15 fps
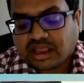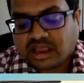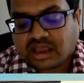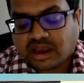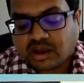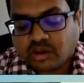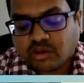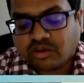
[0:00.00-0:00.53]

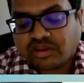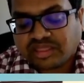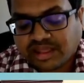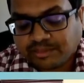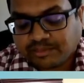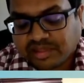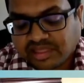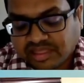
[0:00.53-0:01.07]
a good
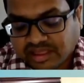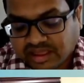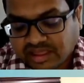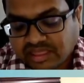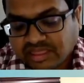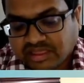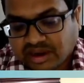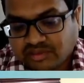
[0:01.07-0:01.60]
sample
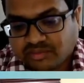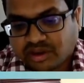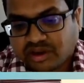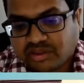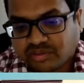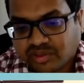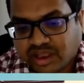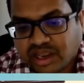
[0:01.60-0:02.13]
size that
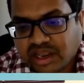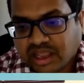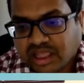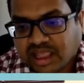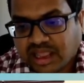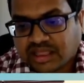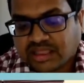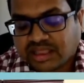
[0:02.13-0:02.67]
works well.
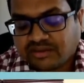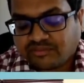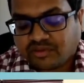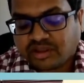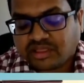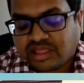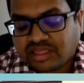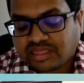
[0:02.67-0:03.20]
And then
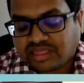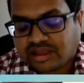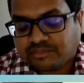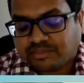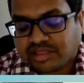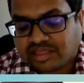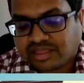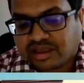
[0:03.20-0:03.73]
for this
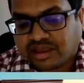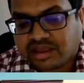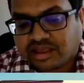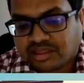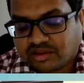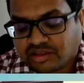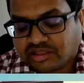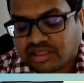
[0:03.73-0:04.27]
sample
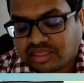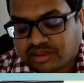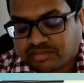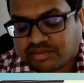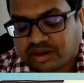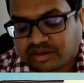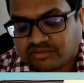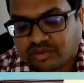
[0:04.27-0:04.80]
size or this
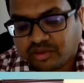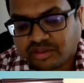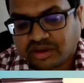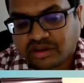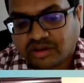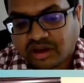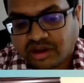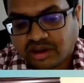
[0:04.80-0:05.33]
subset of rows
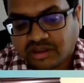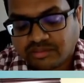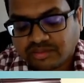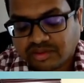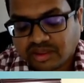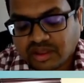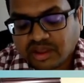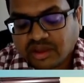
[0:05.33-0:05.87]
and
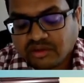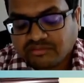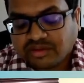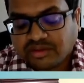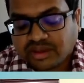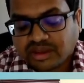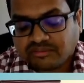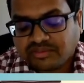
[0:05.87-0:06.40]
columns,
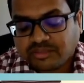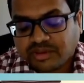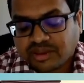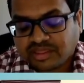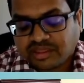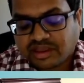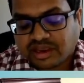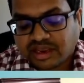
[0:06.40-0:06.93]
we
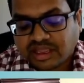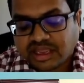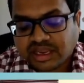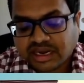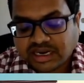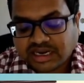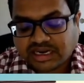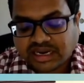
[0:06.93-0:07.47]
basically
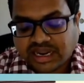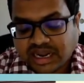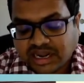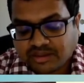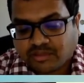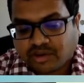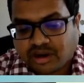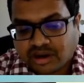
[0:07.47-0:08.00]
train
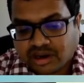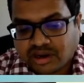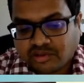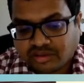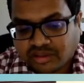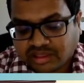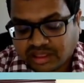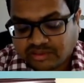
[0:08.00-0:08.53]
a model
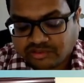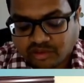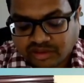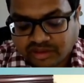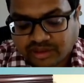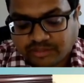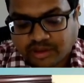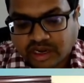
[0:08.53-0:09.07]
using the
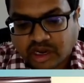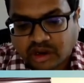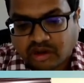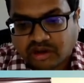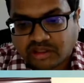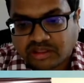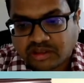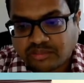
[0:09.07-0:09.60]
chosen ML
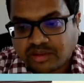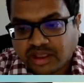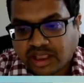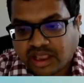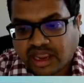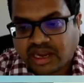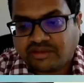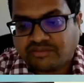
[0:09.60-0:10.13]
algorithm
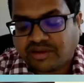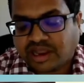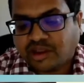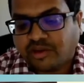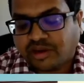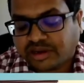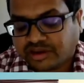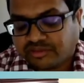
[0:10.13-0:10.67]
and
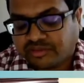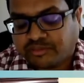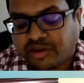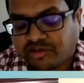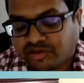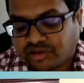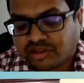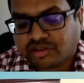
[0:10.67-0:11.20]
evaluate it. We
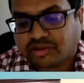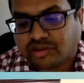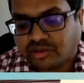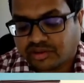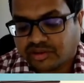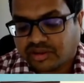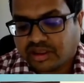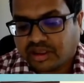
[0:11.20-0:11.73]
measure the
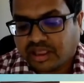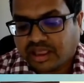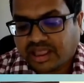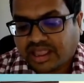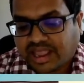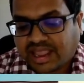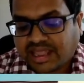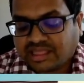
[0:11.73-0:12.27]
score.
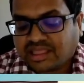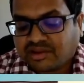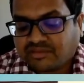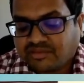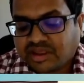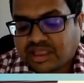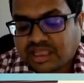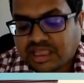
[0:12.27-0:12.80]
And then
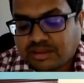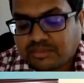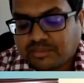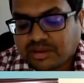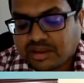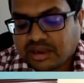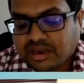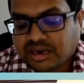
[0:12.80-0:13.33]
we keep
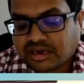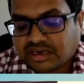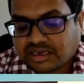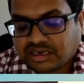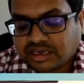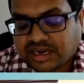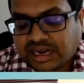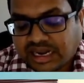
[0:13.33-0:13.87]

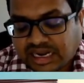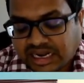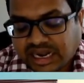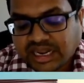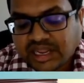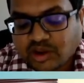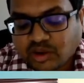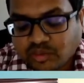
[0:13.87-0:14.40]

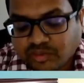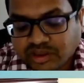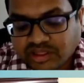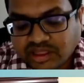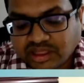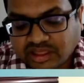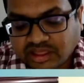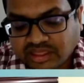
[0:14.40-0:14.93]
iterating over
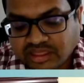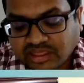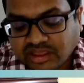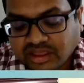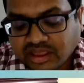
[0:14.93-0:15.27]
this,